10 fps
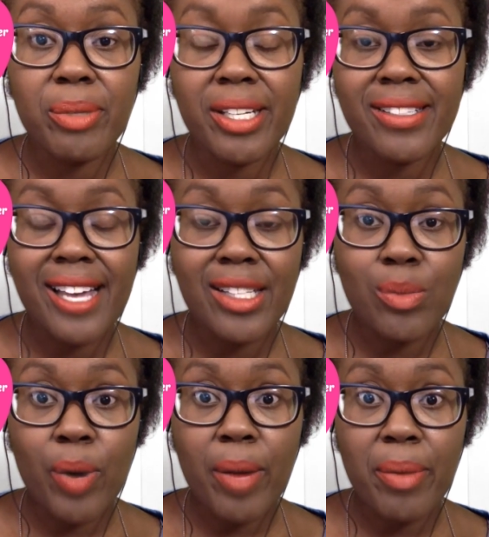because that's
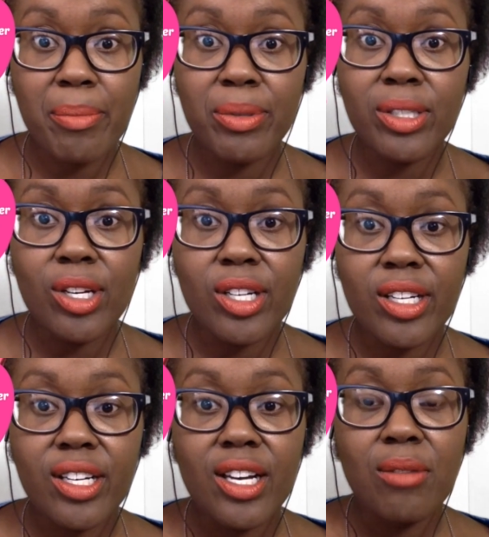where people look
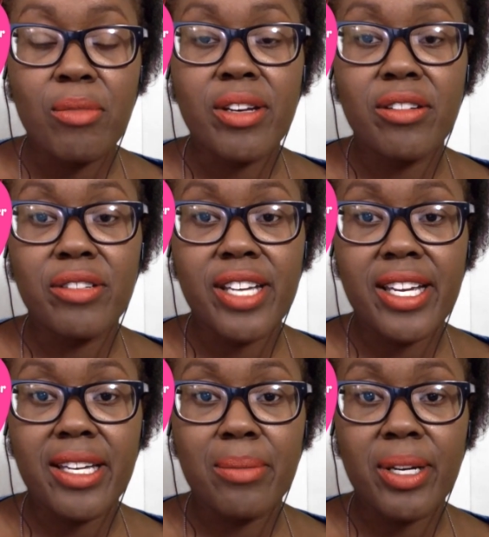when you're
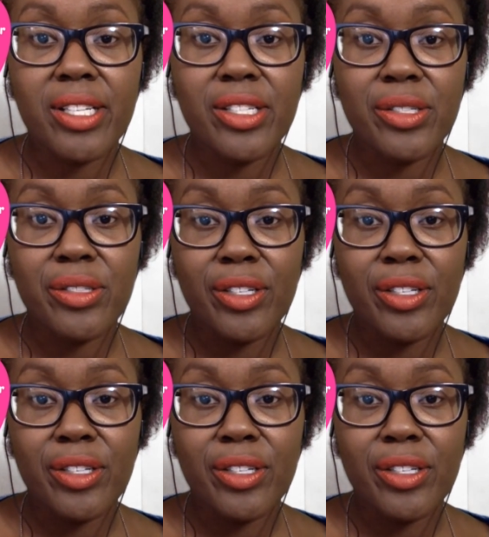taking a picture.